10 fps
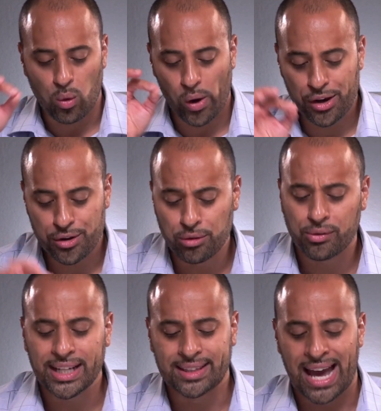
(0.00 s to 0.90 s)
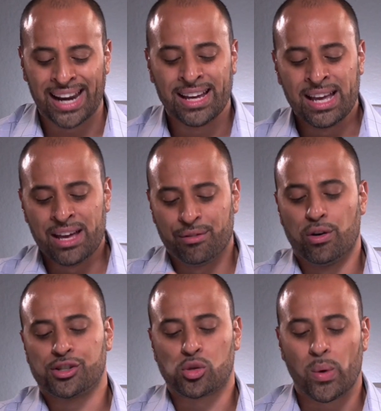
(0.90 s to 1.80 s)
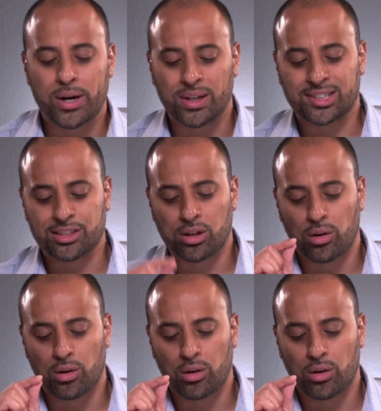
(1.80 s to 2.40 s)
when you read that, verse 21 says,